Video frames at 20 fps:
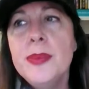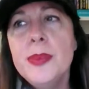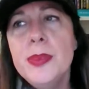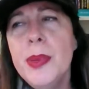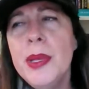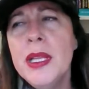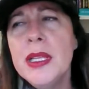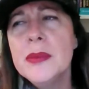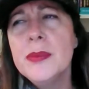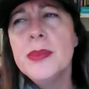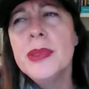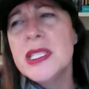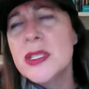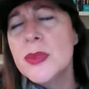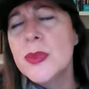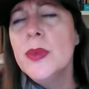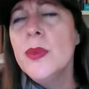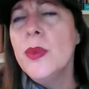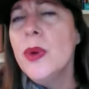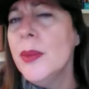Plus
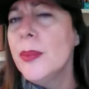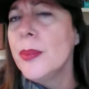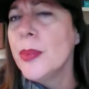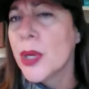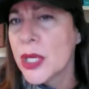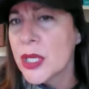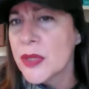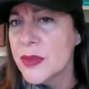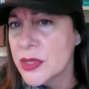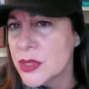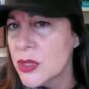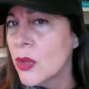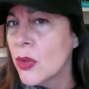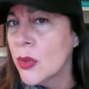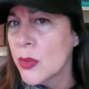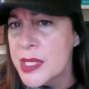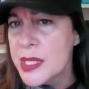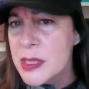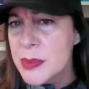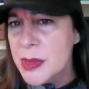we want part of it to
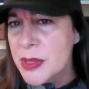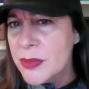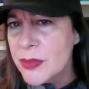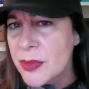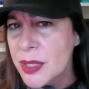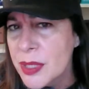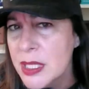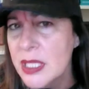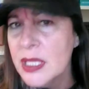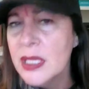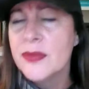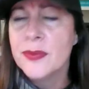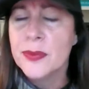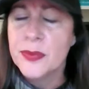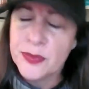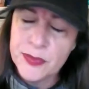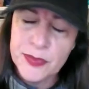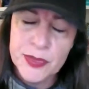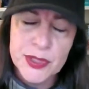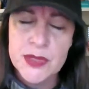always be free.
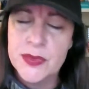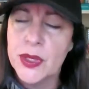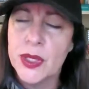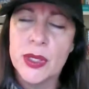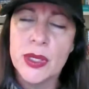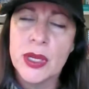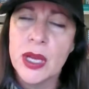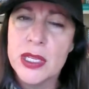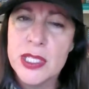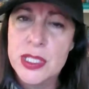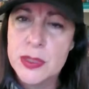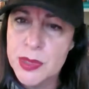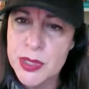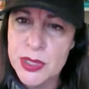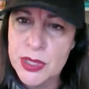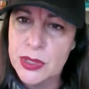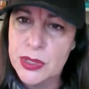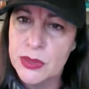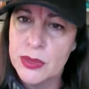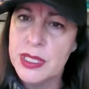First of all, customers
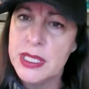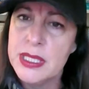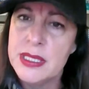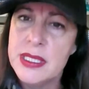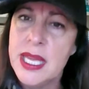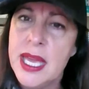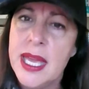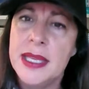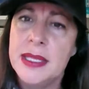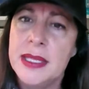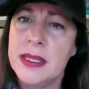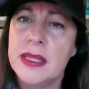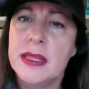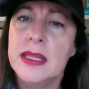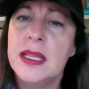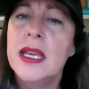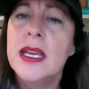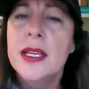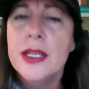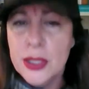can attend,
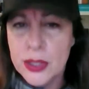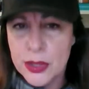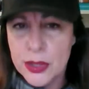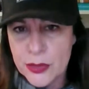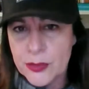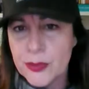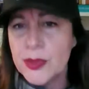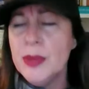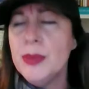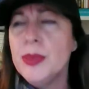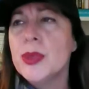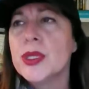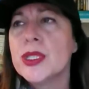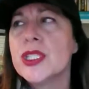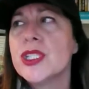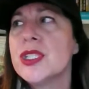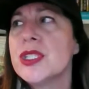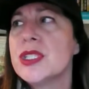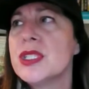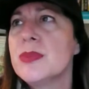the free
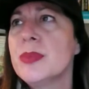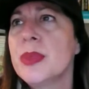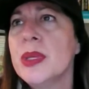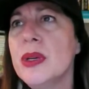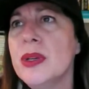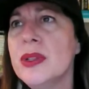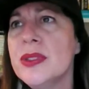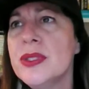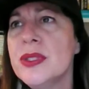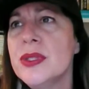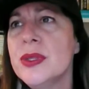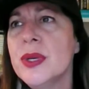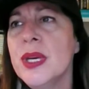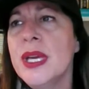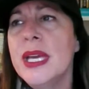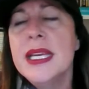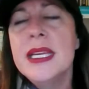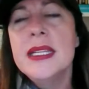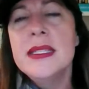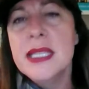portions, but also
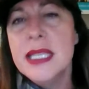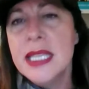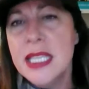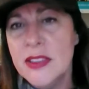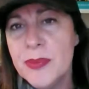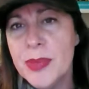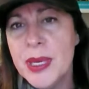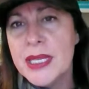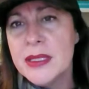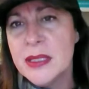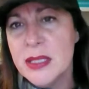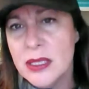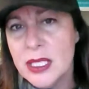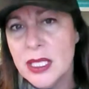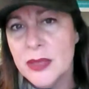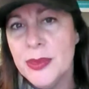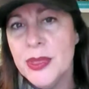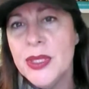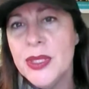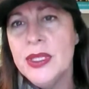it's a give back to the
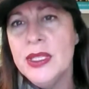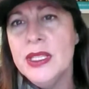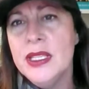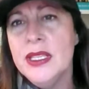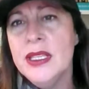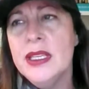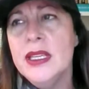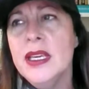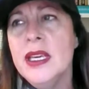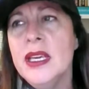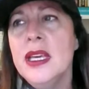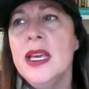community.